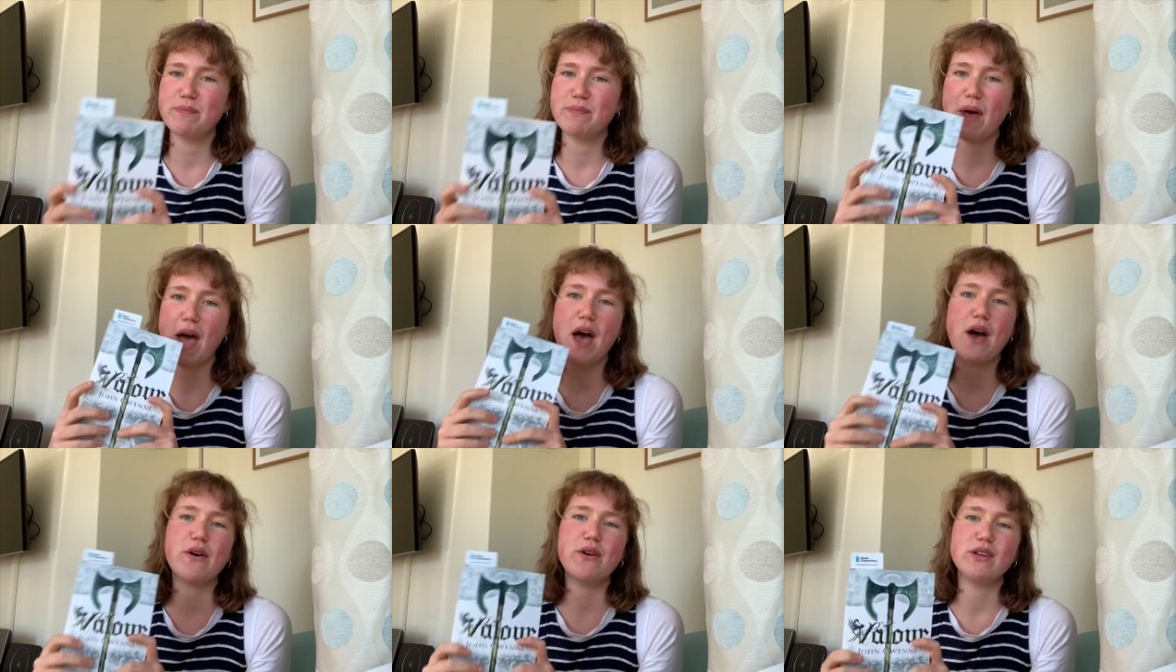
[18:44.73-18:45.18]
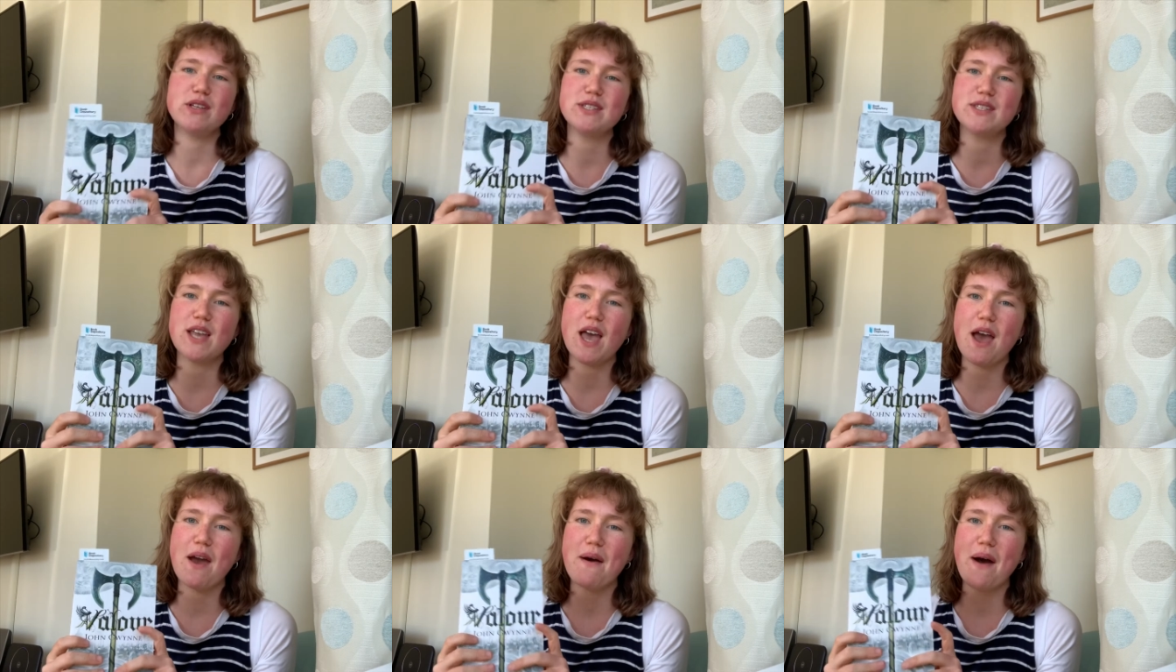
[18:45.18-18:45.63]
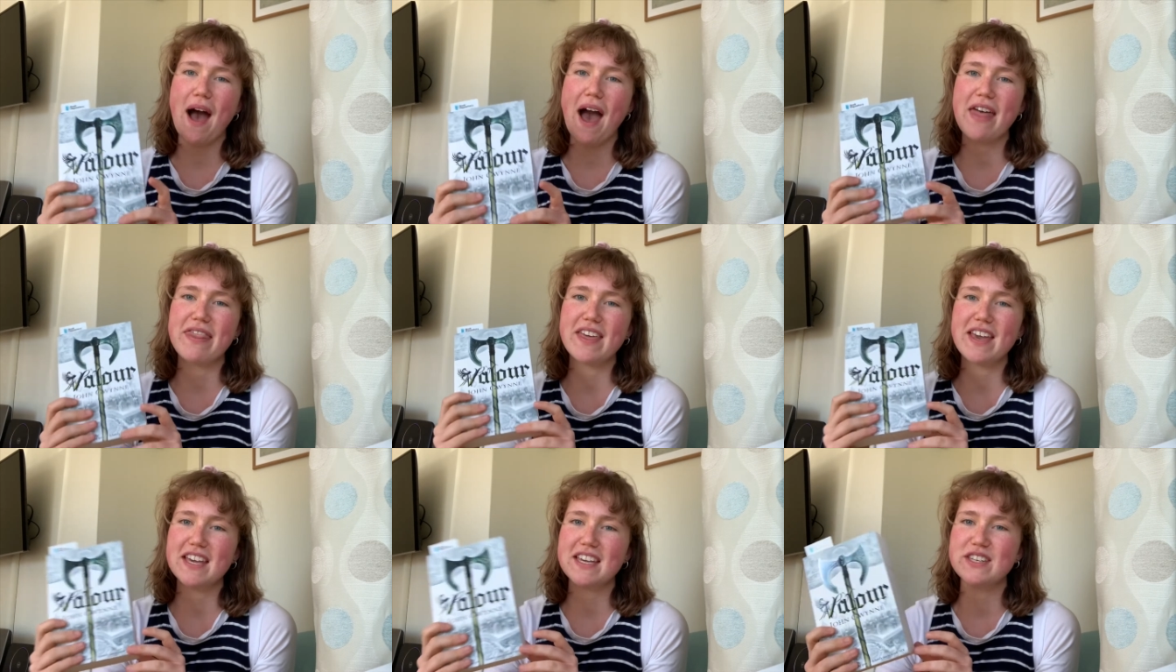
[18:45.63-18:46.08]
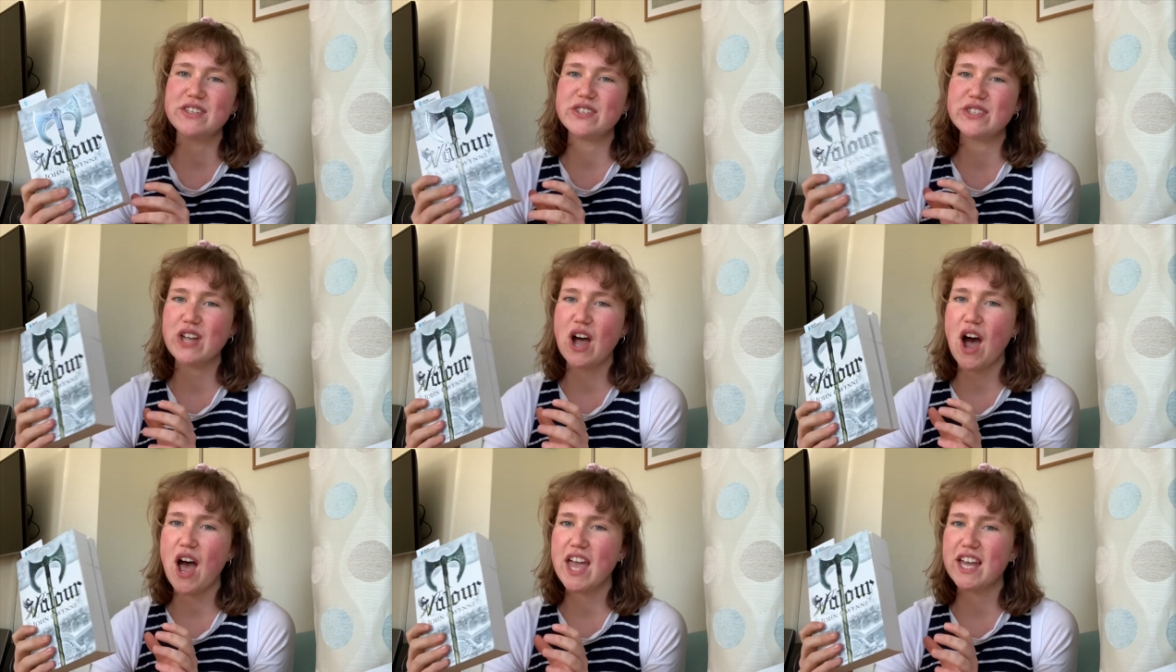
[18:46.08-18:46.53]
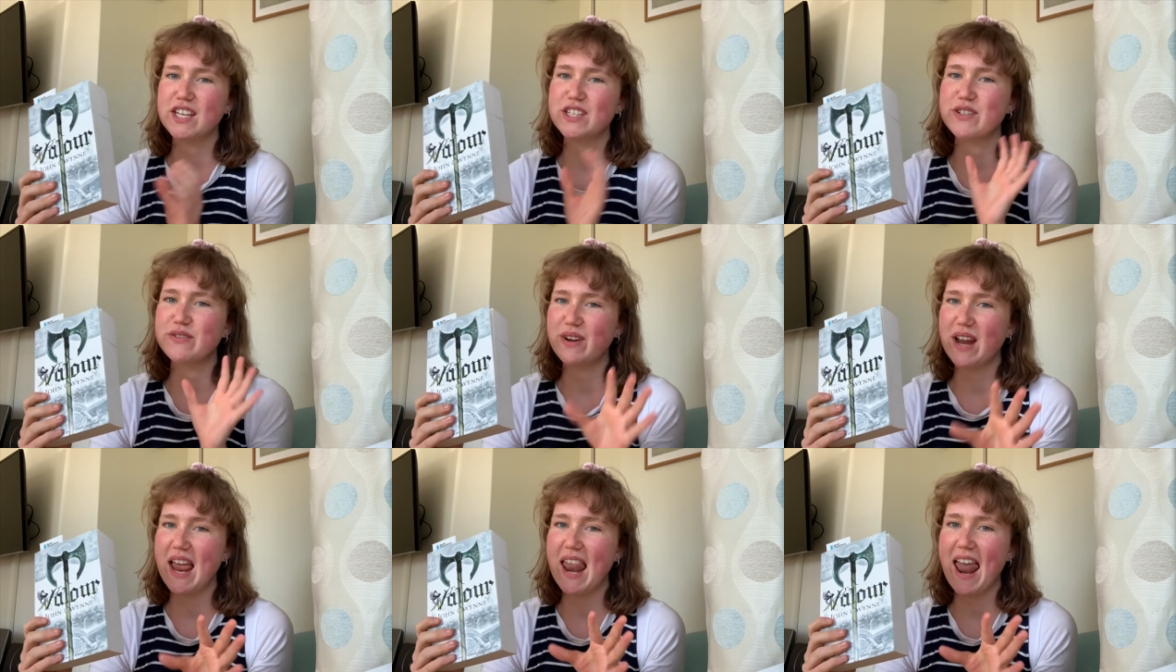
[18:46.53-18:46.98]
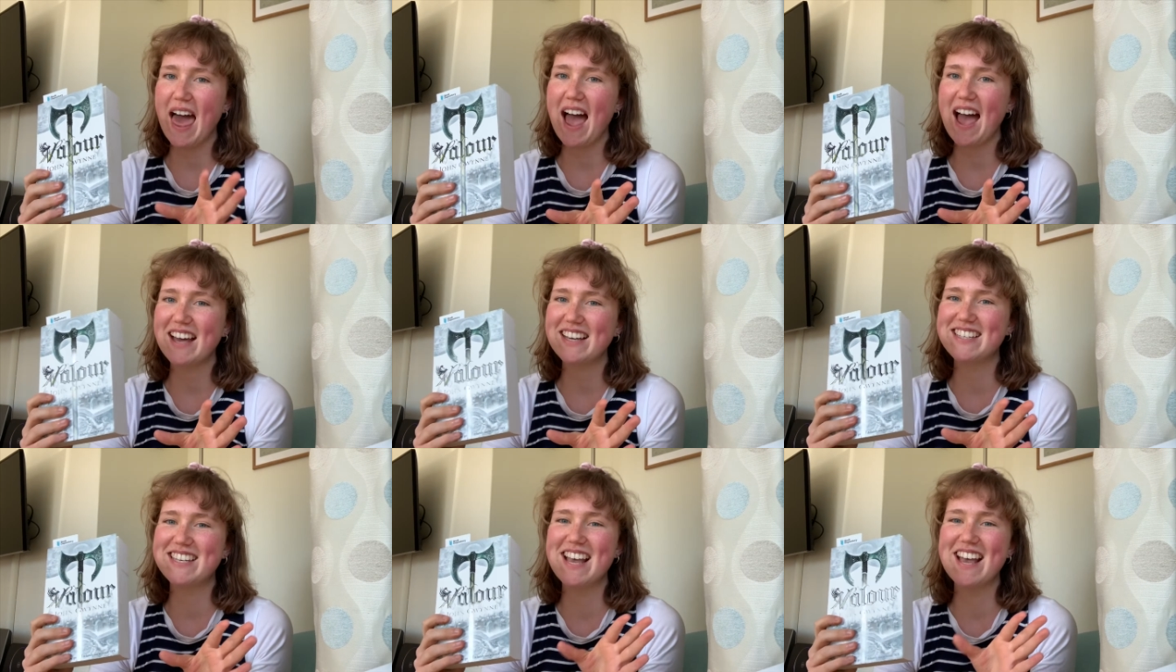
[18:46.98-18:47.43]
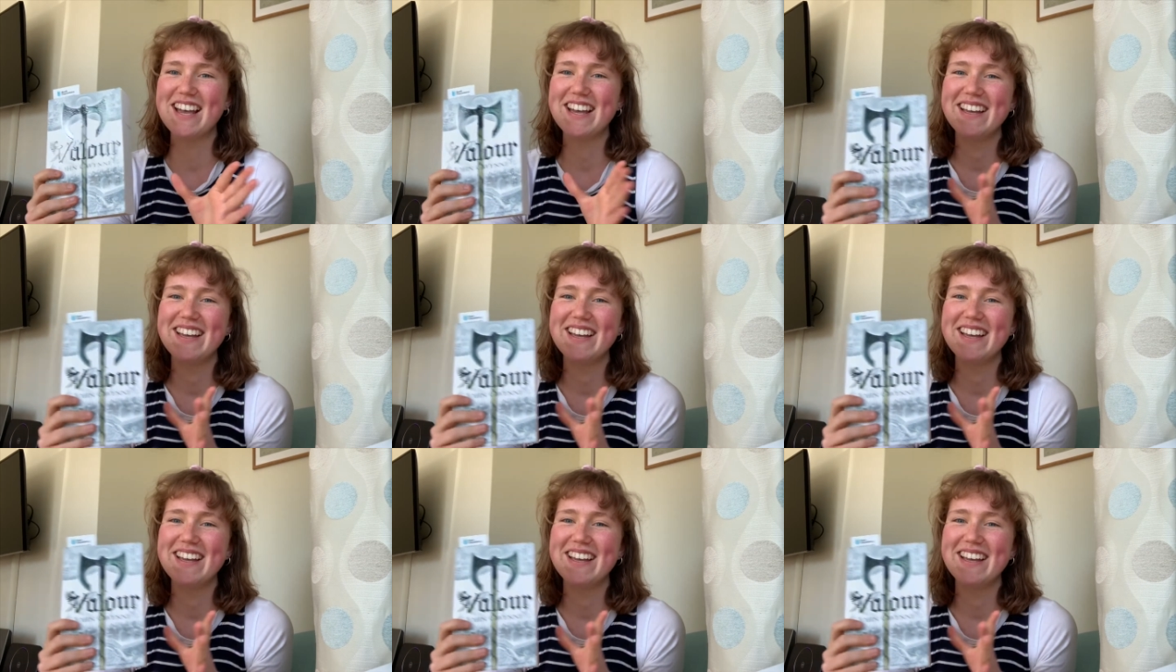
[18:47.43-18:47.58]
But also, I think he's starting to realise.